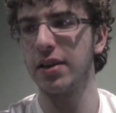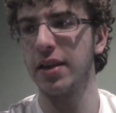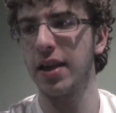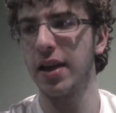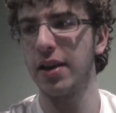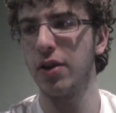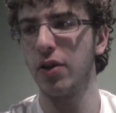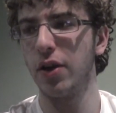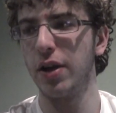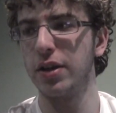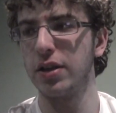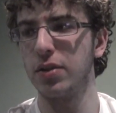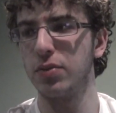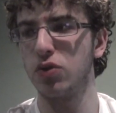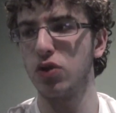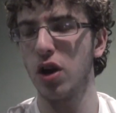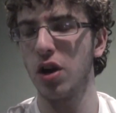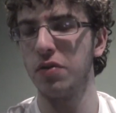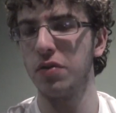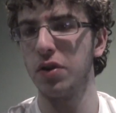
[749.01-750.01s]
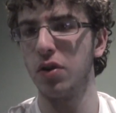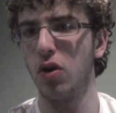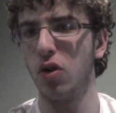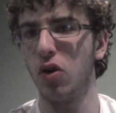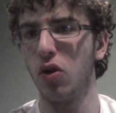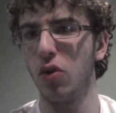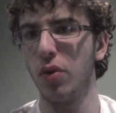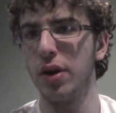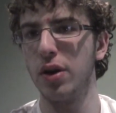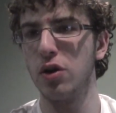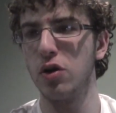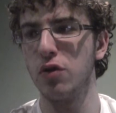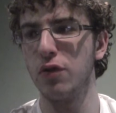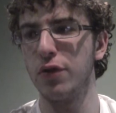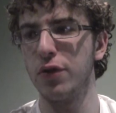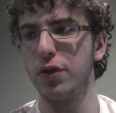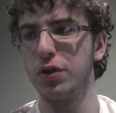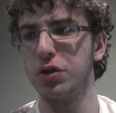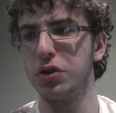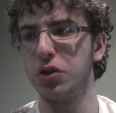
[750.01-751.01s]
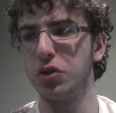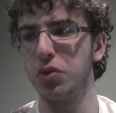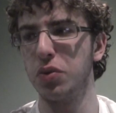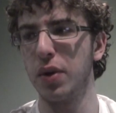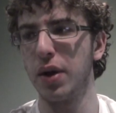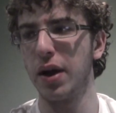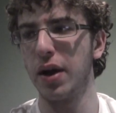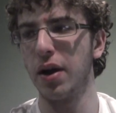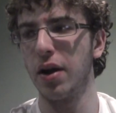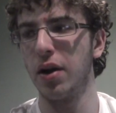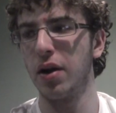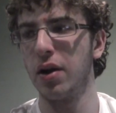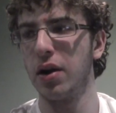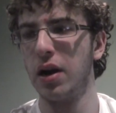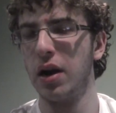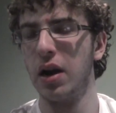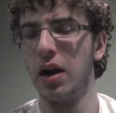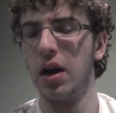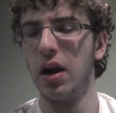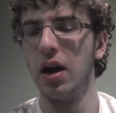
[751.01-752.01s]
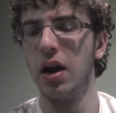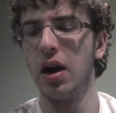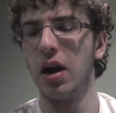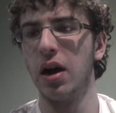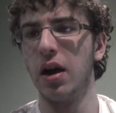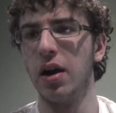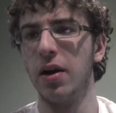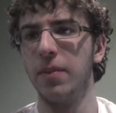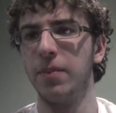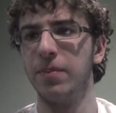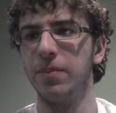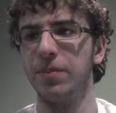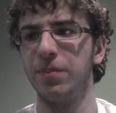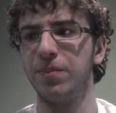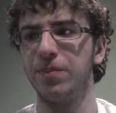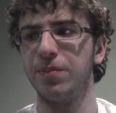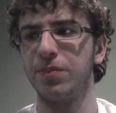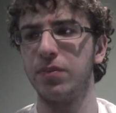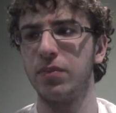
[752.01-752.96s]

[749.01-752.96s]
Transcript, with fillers: Kendall ends up driving all the way over to where. Um,